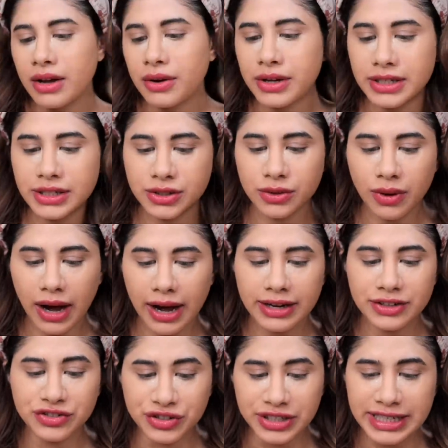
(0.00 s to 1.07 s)
Okay, so
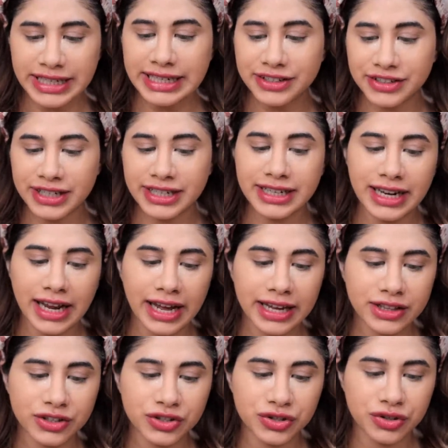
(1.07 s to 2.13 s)
I really, really
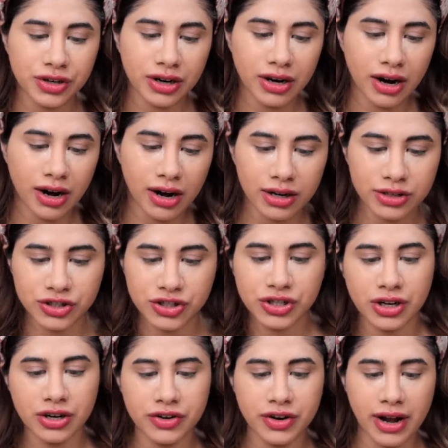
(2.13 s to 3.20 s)
like the Sugar Arc
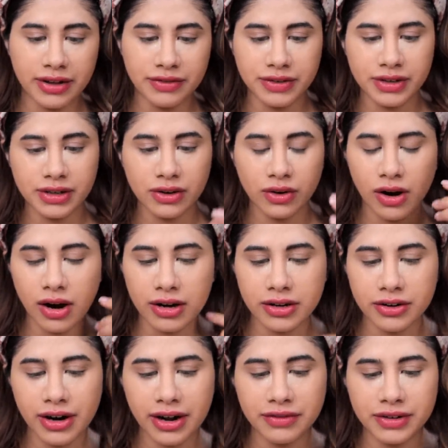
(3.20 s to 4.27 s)
Arrival
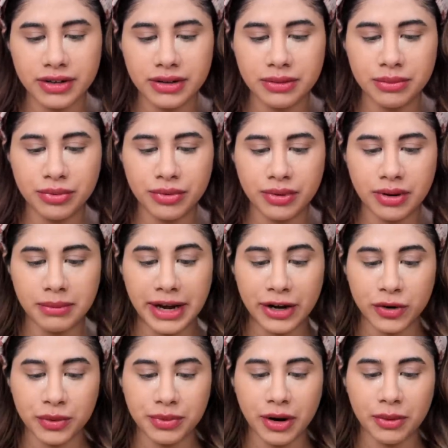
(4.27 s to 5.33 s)

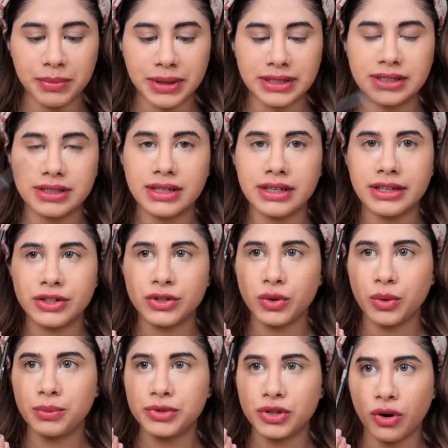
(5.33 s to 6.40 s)
Micro Brow Pencil in
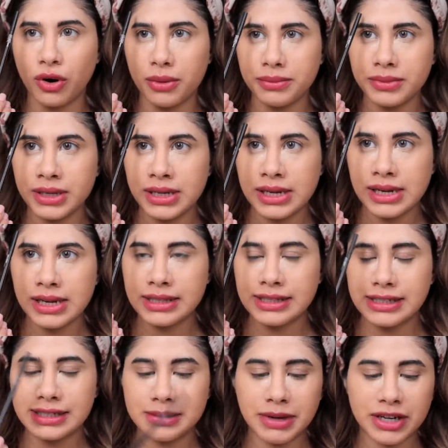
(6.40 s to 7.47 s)
Taupe Tom.
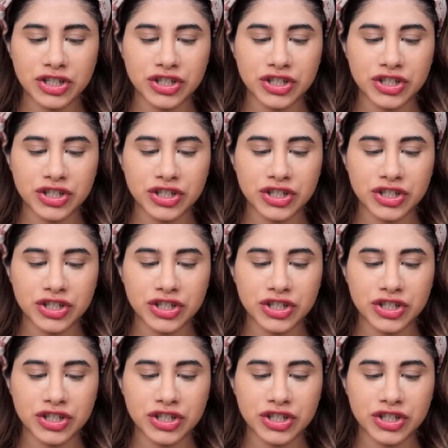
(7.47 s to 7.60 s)
This is my